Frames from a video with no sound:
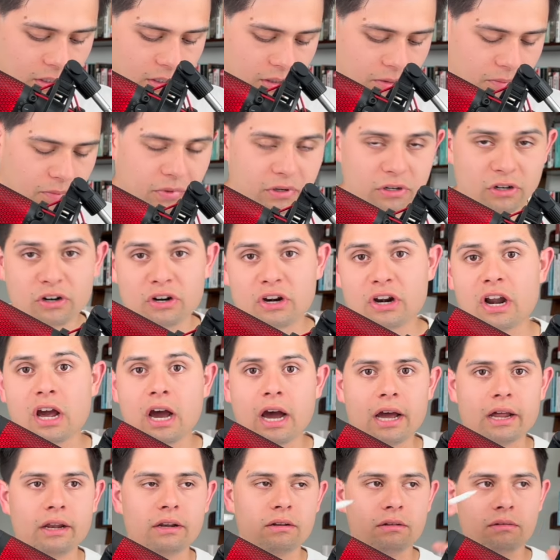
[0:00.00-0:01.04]
but are
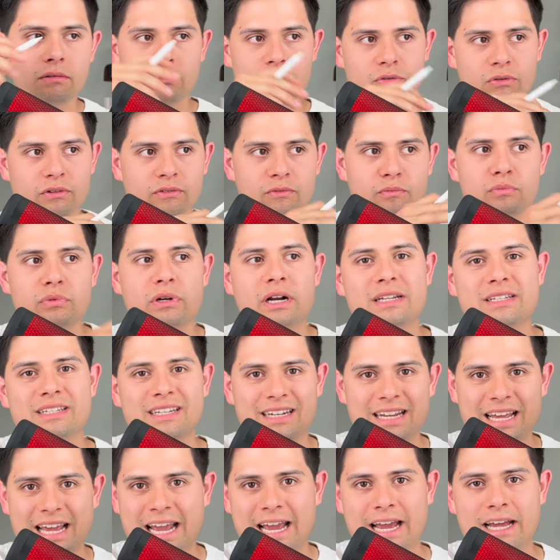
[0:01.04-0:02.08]
not sort of
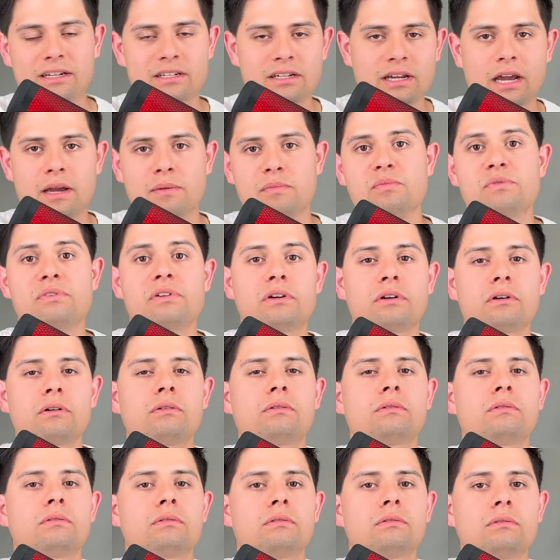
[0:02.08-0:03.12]
present at time 0.
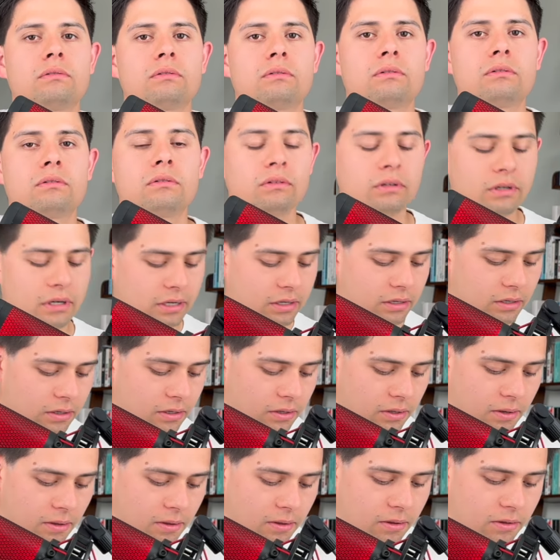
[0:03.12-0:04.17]
Right?
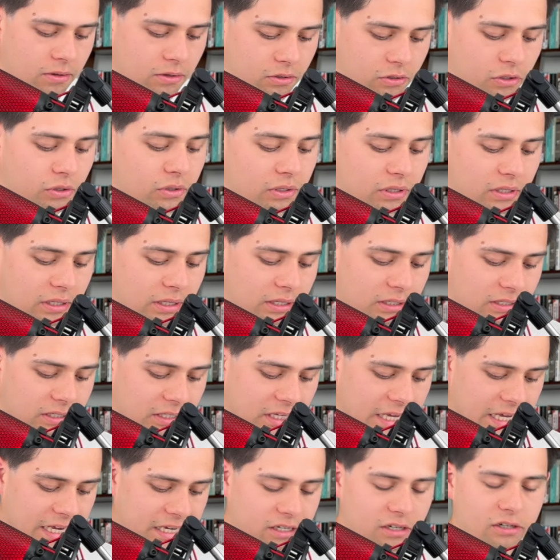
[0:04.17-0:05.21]
So it's
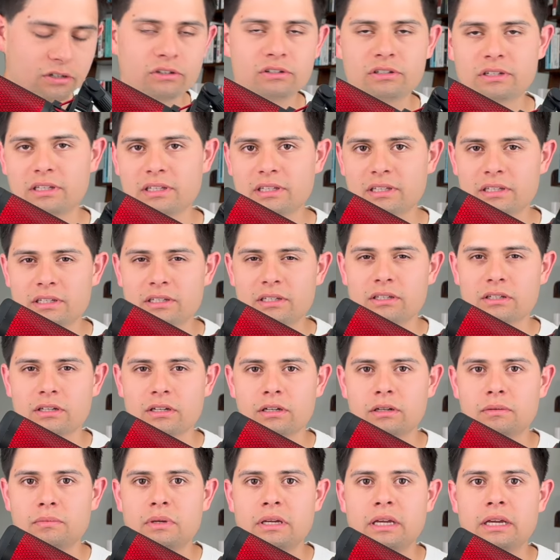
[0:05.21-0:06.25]
key to understand that this is
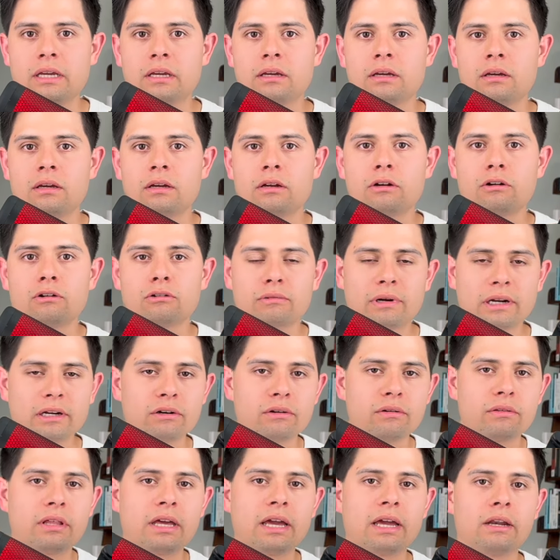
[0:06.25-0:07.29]
going to be
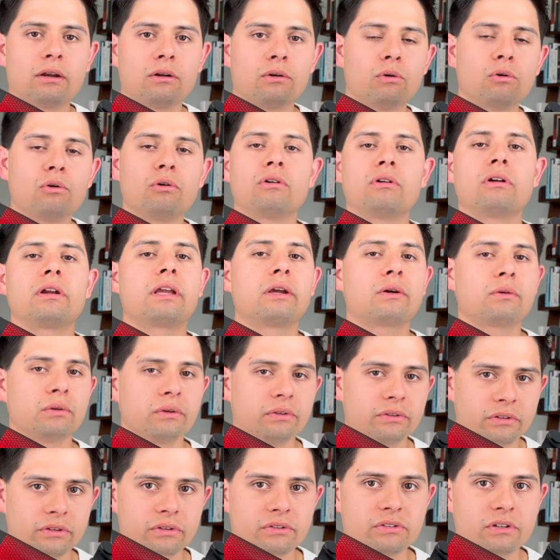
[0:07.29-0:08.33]
greater than or equal
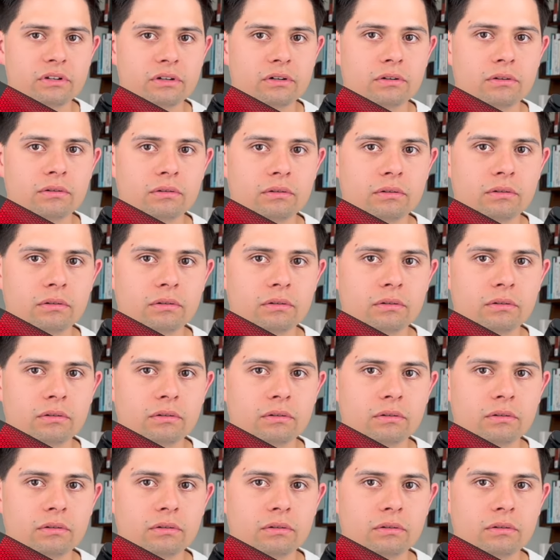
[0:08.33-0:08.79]
to 0.